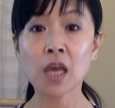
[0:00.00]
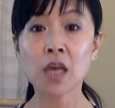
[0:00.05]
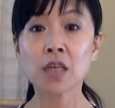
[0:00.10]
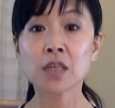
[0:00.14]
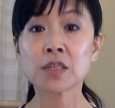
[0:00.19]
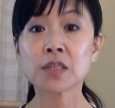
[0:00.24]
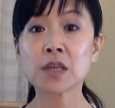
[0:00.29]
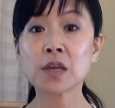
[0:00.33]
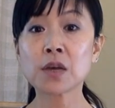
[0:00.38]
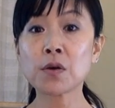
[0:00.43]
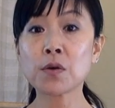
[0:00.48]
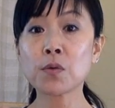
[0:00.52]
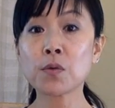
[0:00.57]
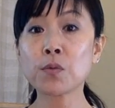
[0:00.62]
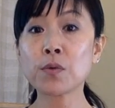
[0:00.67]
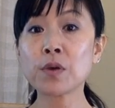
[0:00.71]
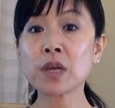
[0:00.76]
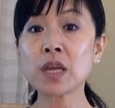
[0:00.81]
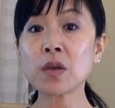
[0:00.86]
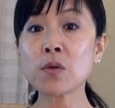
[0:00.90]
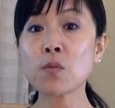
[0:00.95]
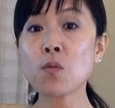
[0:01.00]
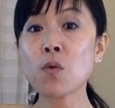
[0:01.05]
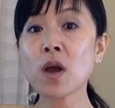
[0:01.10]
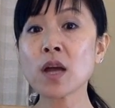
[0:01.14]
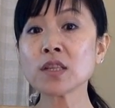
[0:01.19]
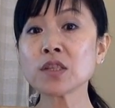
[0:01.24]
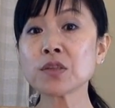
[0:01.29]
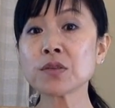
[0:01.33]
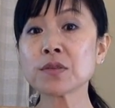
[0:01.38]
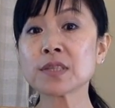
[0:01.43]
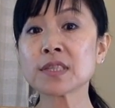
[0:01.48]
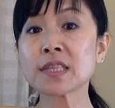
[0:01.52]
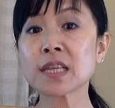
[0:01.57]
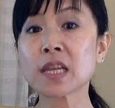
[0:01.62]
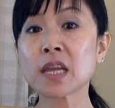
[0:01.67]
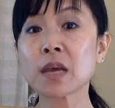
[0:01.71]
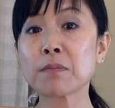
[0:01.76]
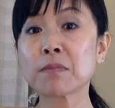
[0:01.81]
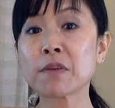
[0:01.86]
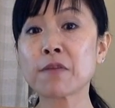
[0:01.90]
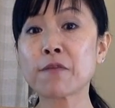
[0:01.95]
So we want to set
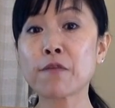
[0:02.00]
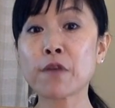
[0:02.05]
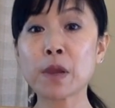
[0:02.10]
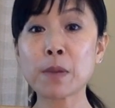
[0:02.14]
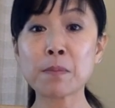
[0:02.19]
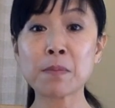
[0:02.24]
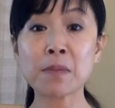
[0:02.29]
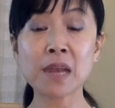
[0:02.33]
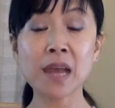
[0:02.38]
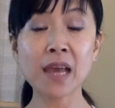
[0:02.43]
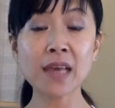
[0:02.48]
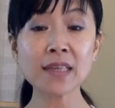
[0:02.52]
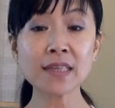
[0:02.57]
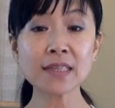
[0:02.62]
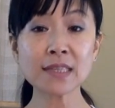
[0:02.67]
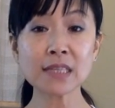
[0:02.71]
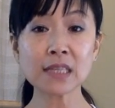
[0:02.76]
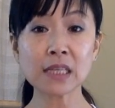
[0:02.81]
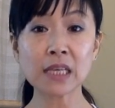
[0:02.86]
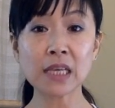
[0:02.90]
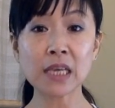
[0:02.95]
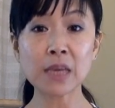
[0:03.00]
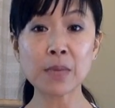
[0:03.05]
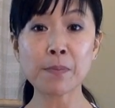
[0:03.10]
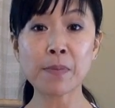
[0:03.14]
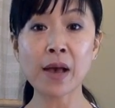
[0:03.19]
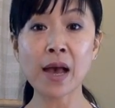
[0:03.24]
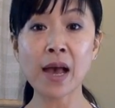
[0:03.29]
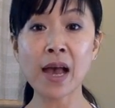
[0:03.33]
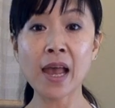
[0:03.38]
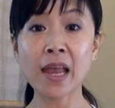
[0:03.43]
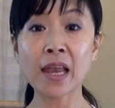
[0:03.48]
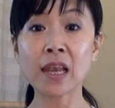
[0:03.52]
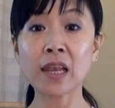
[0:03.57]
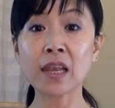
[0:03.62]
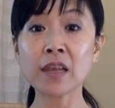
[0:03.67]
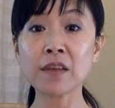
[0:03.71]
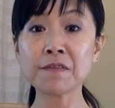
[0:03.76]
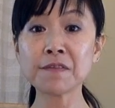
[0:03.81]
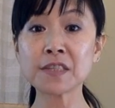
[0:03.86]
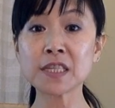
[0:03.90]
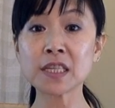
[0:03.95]
up the frame nicely by
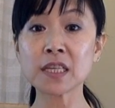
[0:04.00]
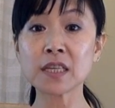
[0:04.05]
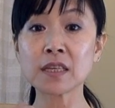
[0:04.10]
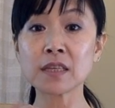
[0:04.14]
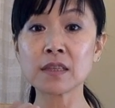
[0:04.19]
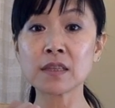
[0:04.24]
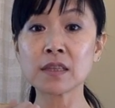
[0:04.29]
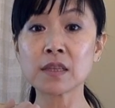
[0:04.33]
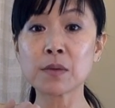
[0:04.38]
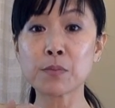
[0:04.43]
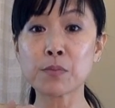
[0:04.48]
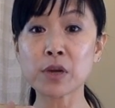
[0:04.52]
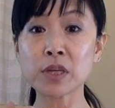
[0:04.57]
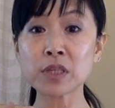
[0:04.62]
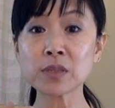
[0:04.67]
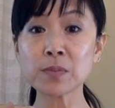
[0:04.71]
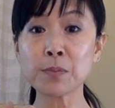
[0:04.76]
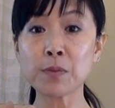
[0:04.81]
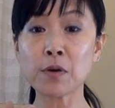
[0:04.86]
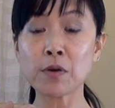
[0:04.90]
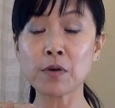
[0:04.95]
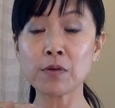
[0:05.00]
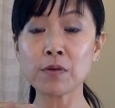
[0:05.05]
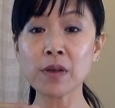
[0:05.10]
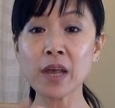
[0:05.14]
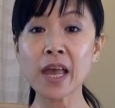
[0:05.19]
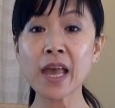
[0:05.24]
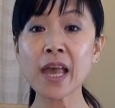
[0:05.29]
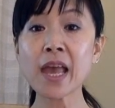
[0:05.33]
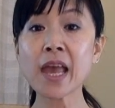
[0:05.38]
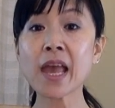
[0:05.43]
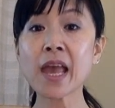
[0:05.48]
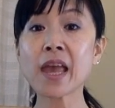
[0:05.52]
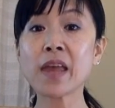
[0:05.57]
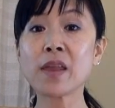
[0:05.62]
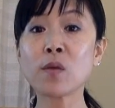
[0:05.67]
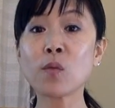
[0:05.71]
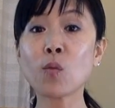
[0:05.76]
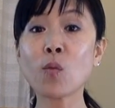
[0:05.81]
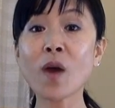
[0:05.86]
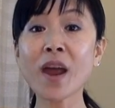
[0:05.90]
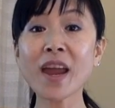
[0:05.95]
lifting the breastbone
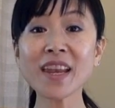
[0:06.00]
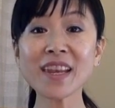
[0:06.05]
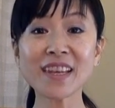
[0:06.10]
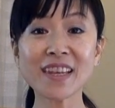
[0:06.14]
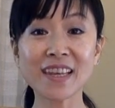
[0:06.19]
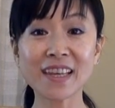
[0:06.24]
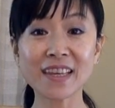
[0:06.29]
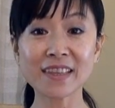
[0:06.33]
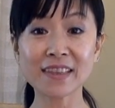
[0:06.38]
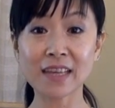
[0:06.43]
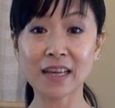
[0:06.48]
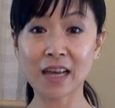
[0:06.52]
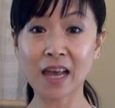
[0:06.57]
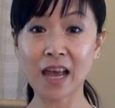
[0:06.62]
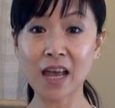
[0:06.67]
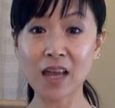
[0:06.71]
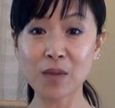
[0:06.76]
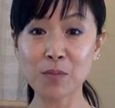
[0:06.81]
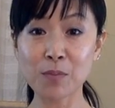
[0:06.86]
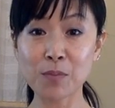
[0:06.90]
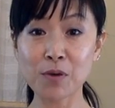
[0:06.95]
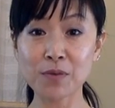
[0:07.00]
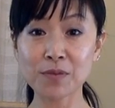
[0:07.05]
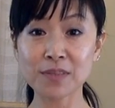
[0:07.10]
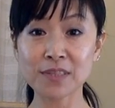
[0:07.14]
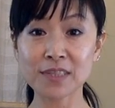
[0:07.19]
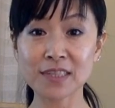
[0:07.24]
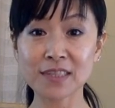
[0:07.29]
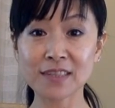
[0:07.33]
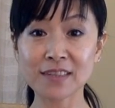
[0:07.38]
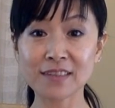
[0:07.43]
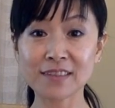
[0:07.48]
and widening the collarbones.